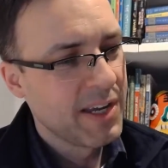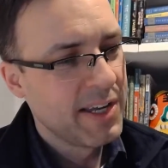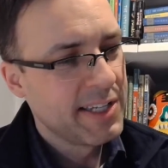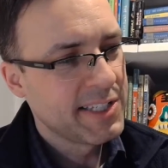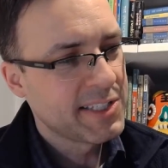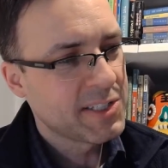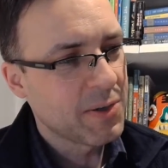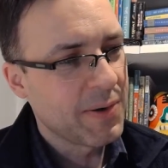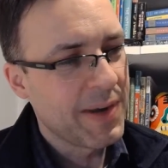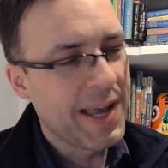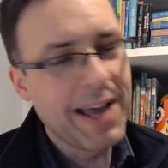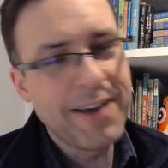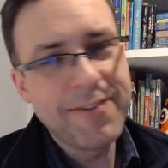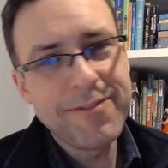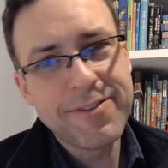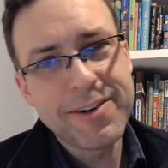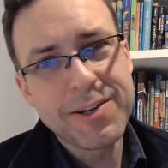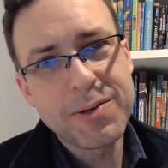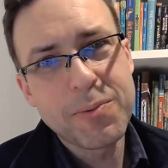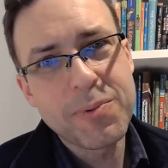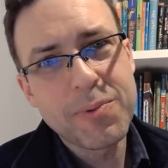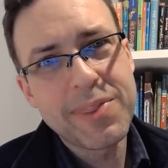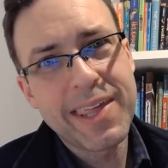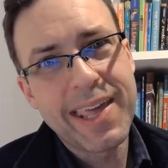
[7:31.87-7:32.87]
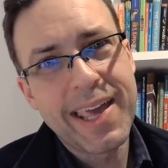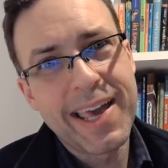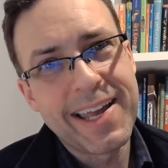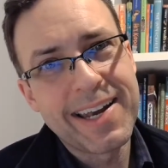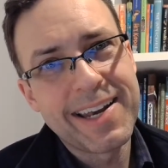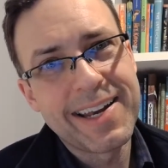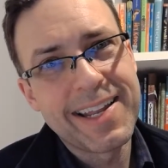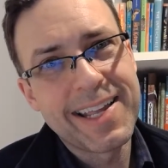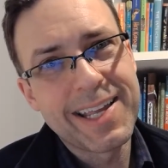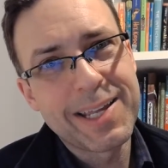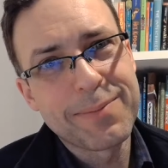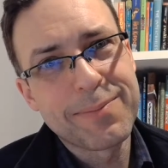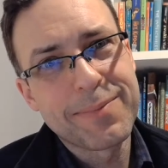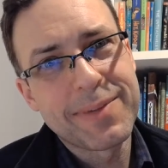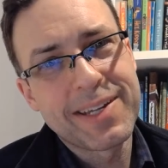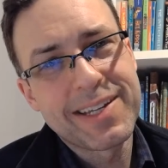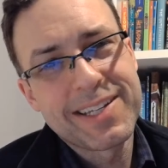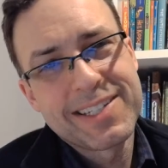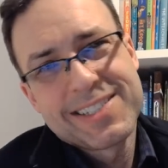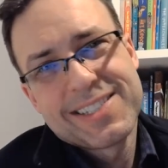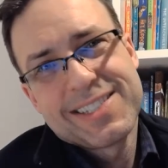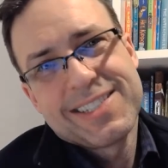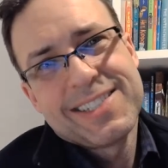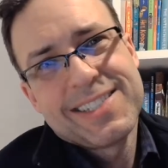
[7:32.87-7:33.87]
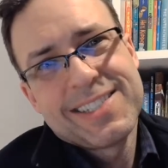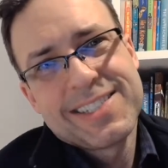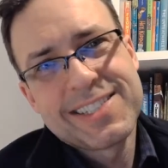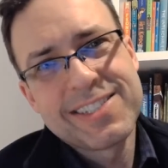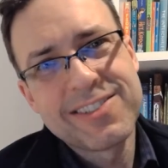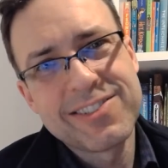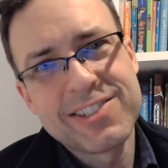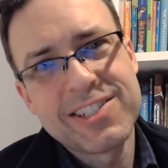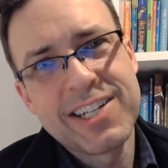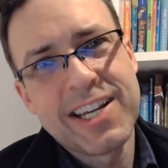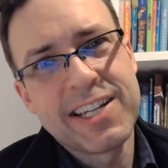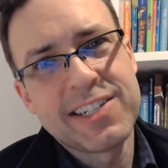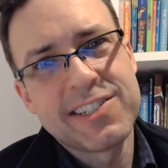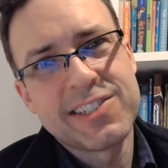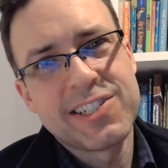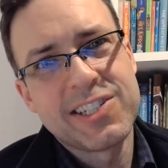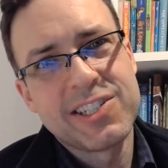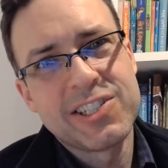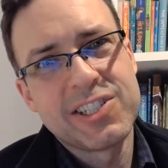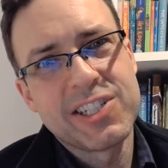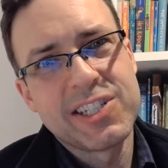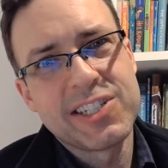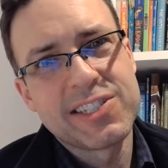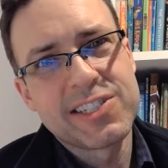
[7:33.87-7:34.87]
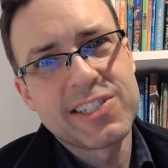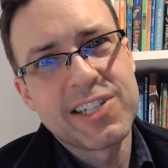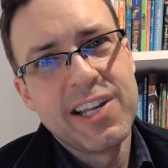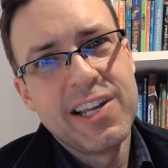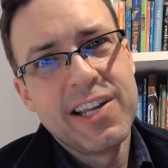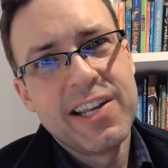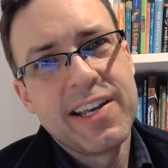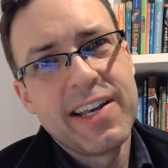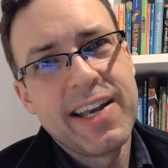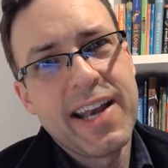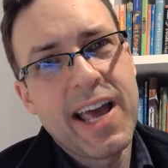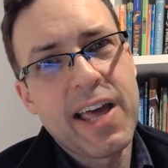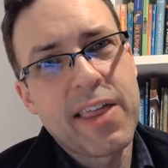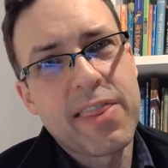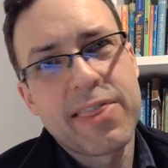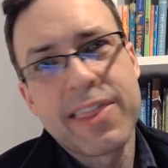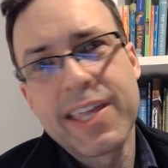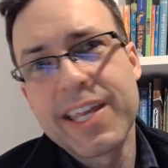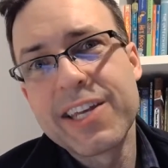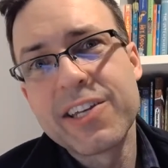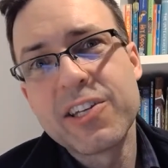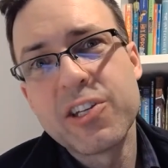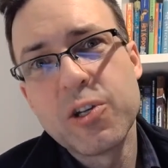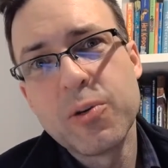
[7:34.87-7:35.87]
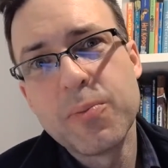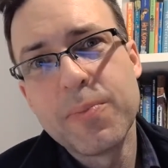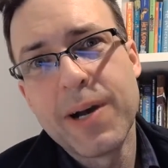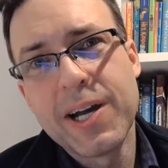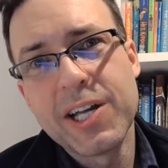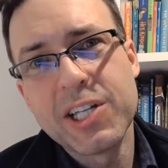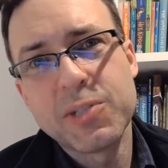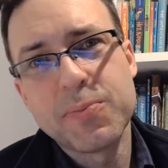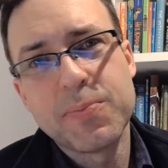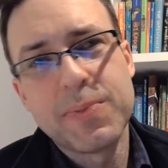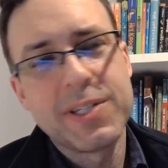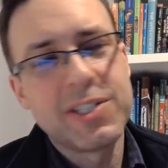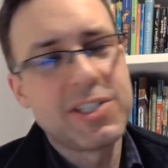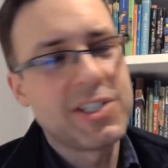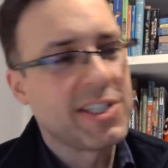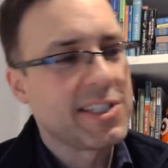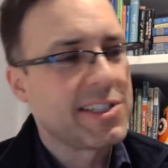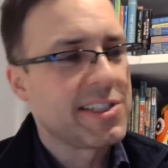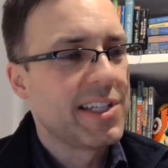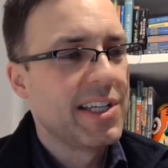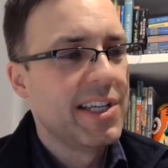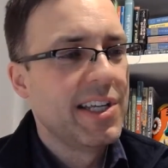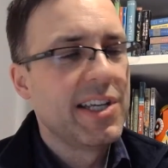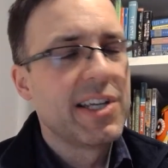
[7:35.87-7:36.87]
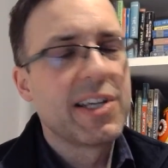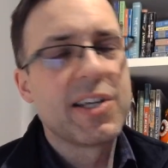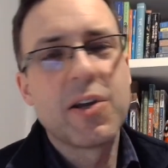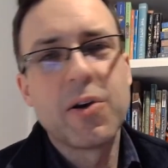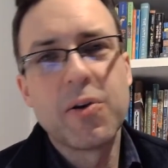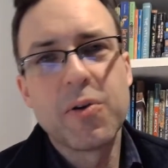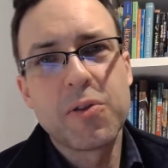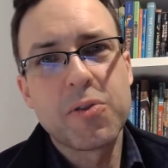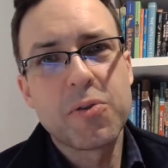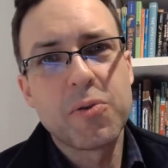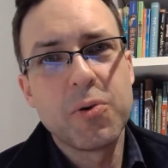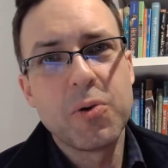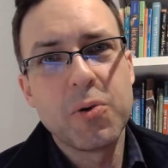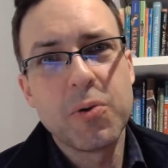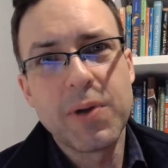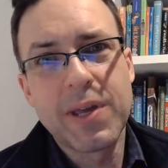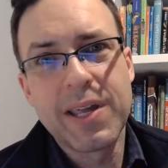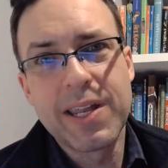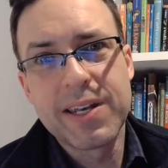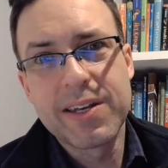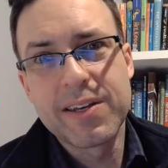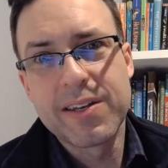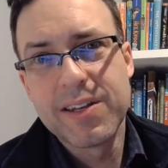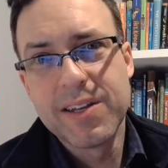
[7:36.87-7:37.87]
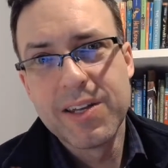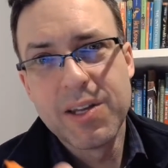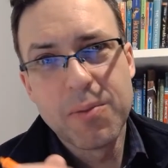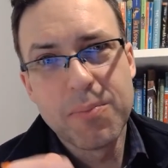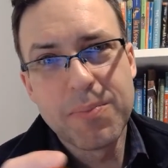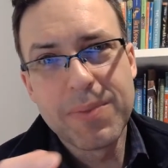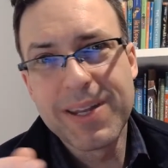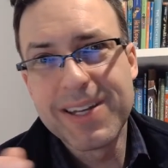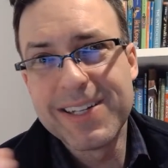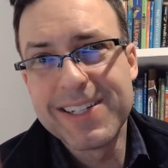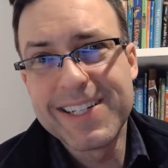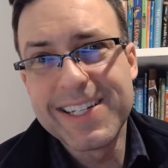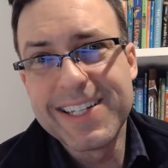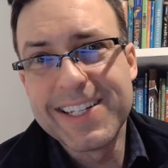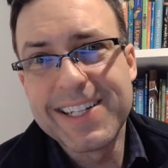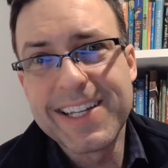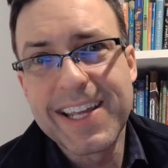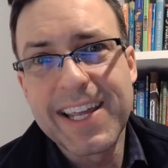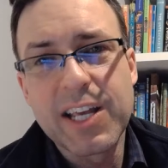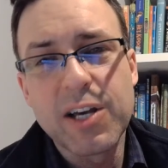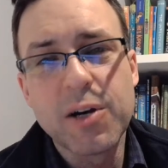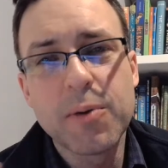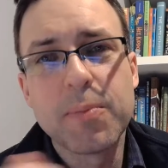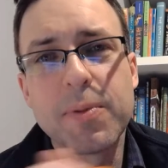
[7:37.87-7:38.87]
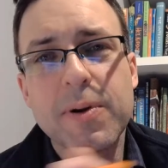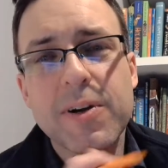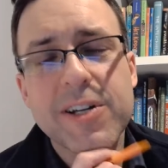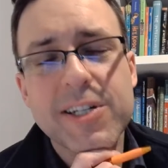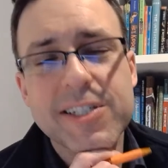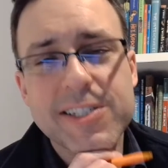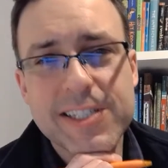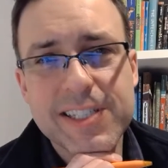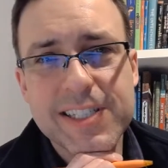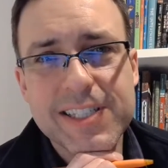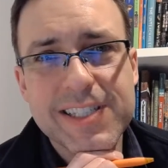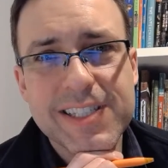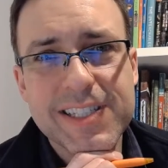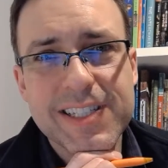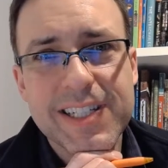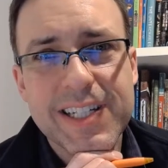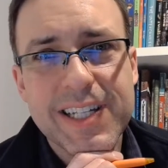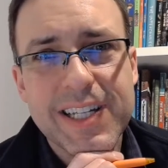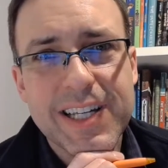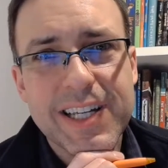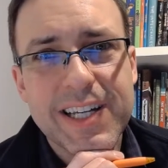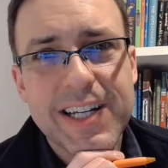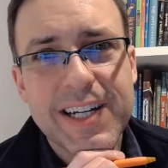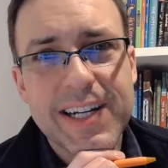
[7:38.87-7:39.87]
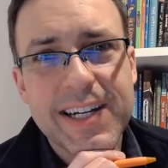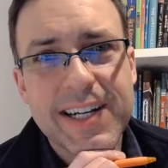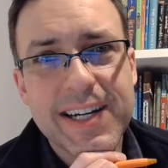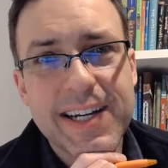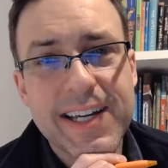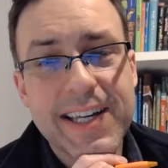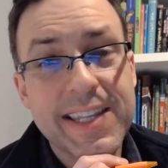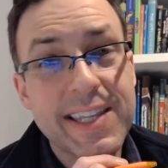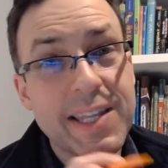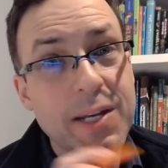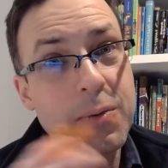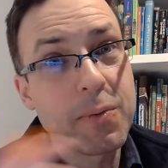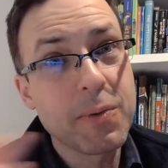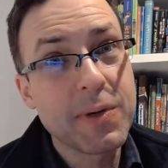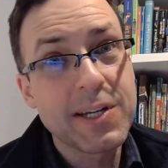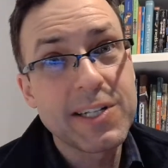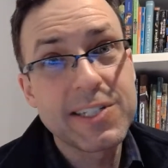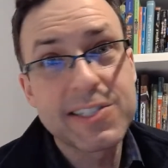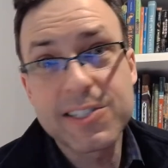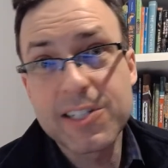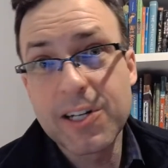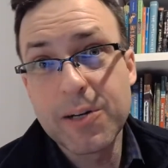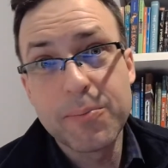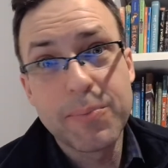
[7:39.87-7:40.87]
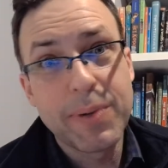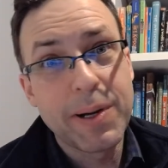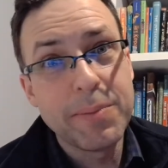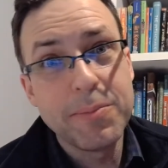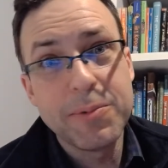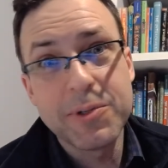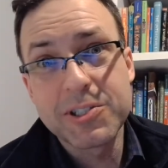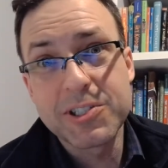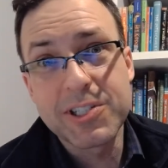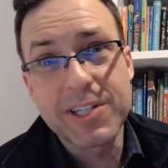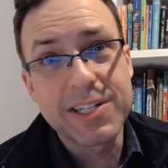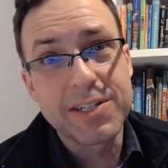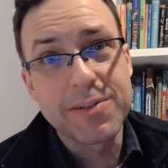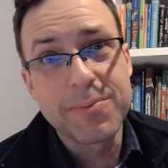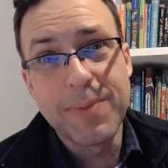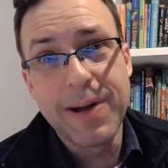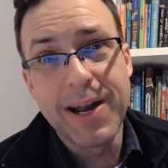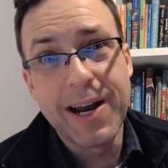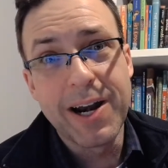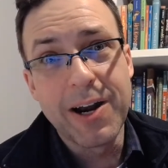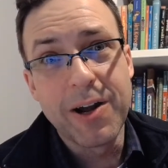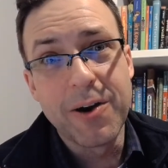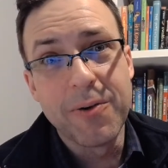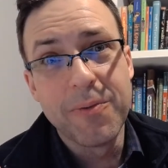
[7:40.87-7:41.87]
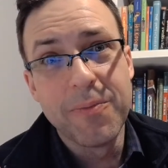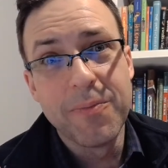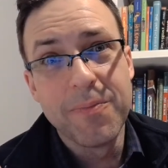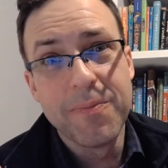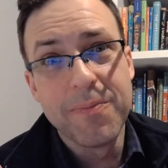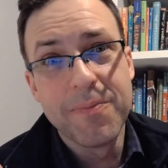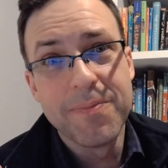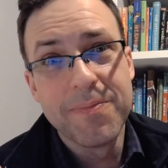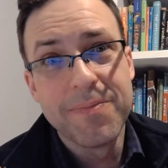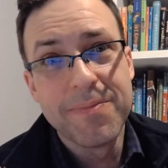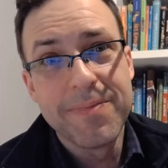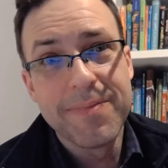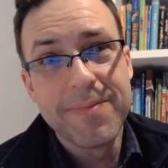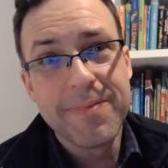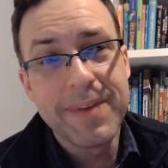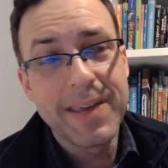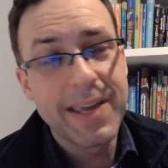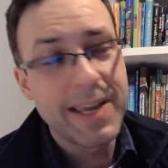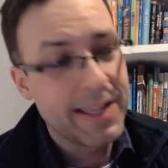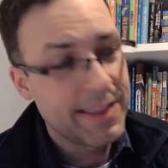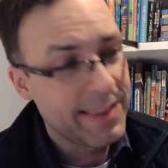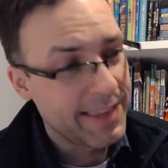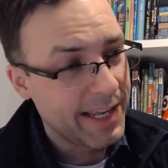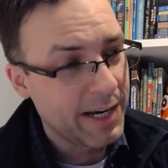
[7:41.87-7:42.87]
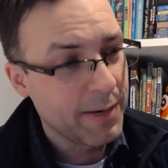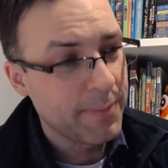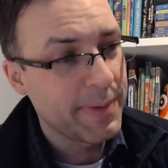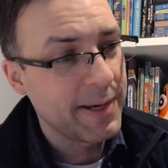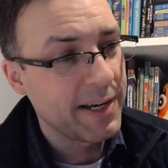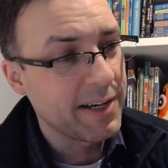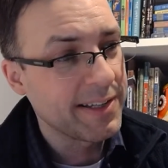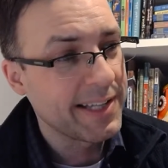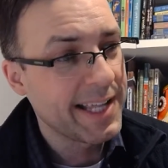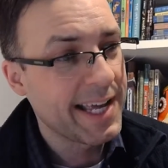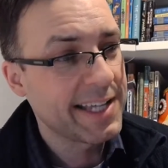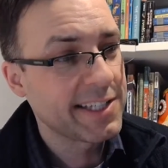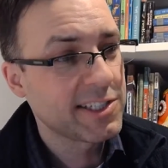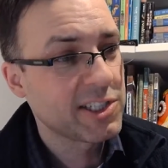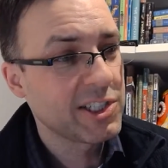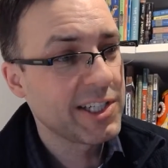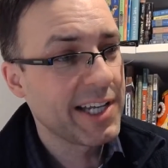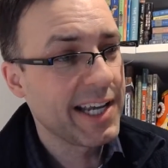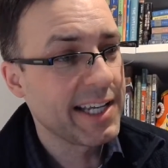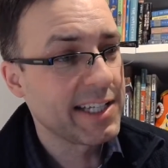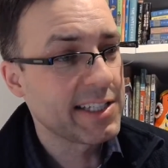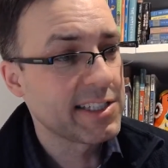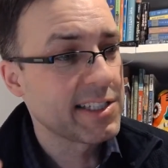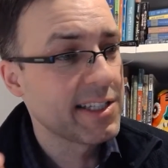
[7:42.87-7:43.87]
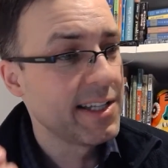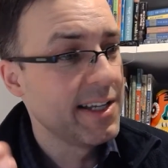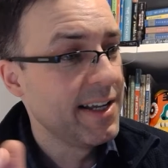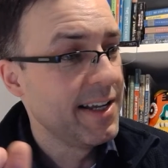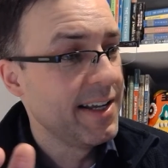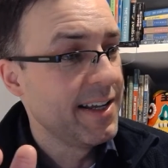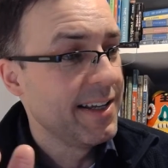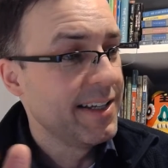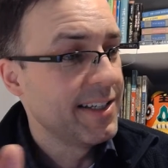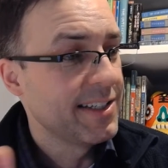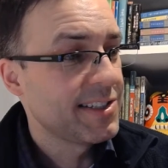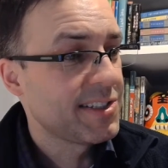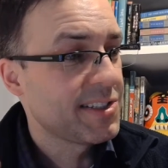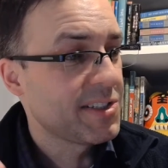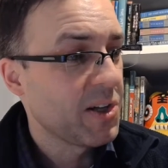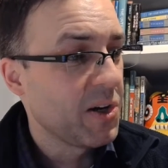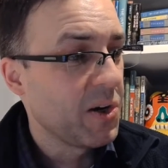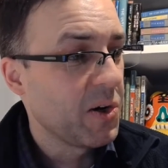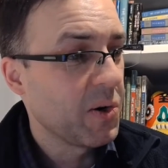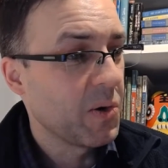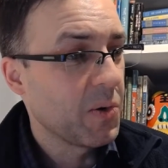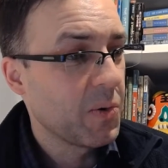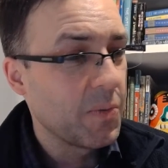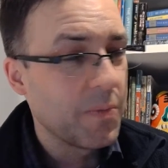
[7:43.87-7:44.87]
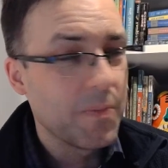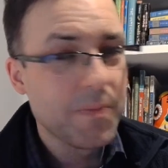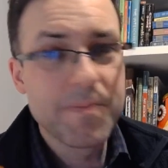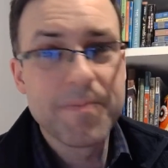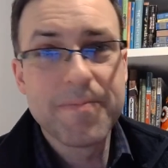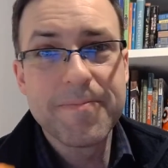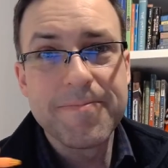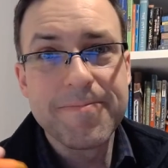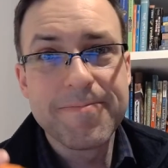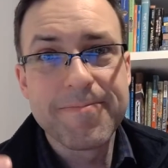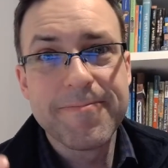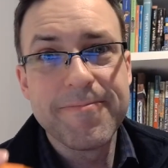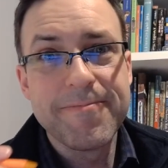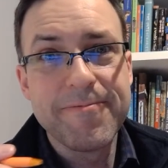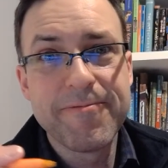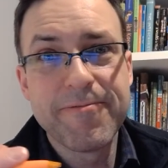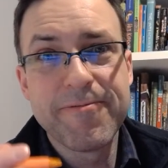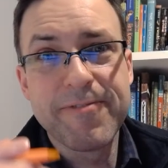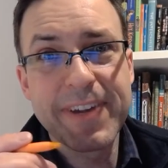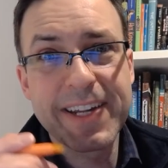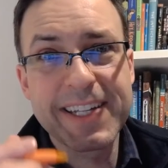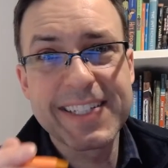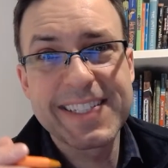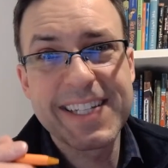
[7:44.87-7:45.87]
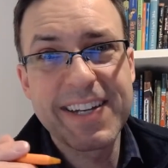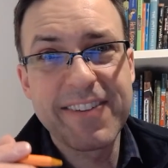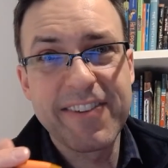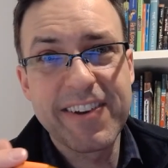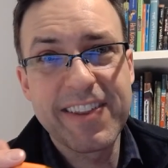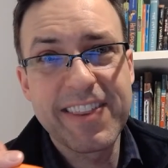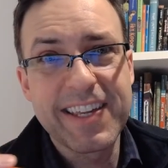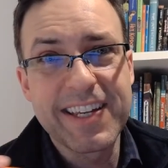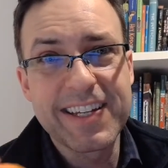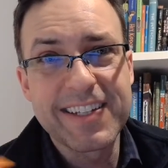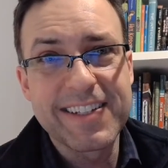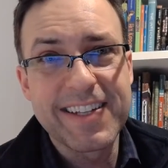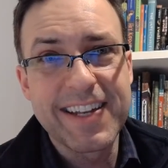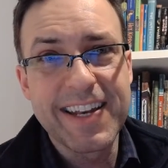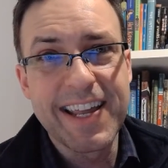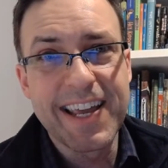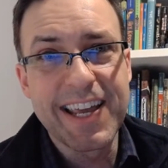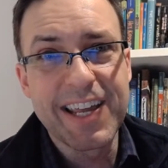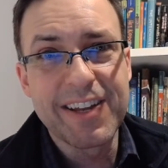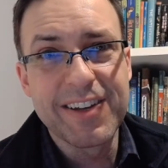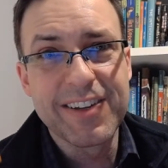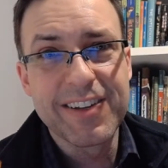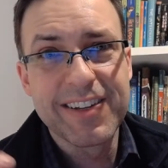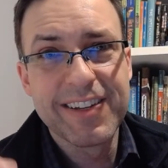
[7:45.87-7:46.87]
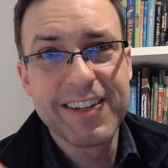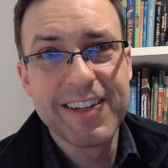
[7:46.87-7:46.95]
So have fun with the editing, because this is your chance to just not think too much, but just go through and be a detail person. And then we're going to start publishing tomorrow, and that'll be your last chance. So fix everything today.